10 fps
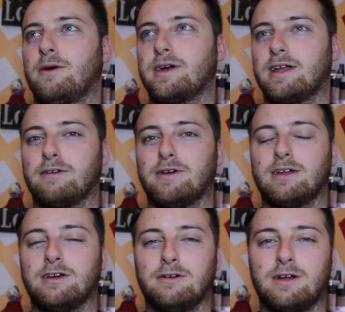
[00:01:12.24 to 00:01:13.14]
Are we gonna get
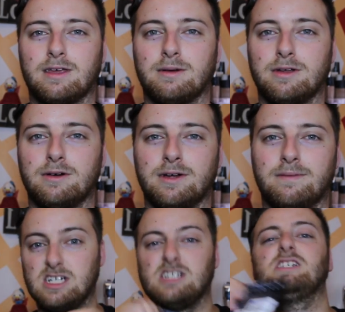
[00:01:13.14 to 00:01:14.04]
ready to go now? Can we do
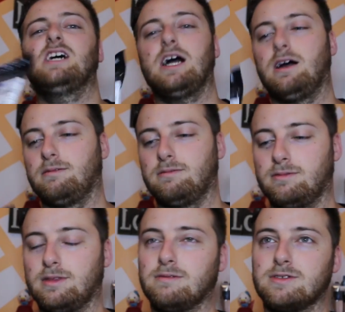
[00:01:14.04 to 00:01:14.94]
it?
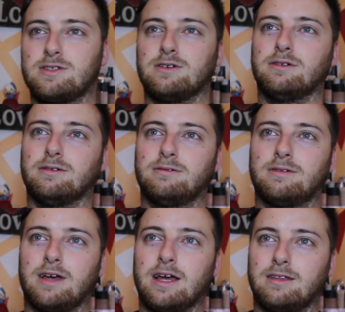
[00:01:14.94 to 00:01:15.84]
That was so
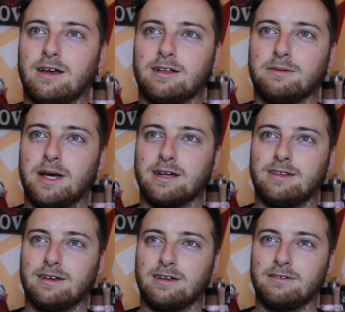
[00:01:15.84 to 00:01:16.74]
anticlimactic.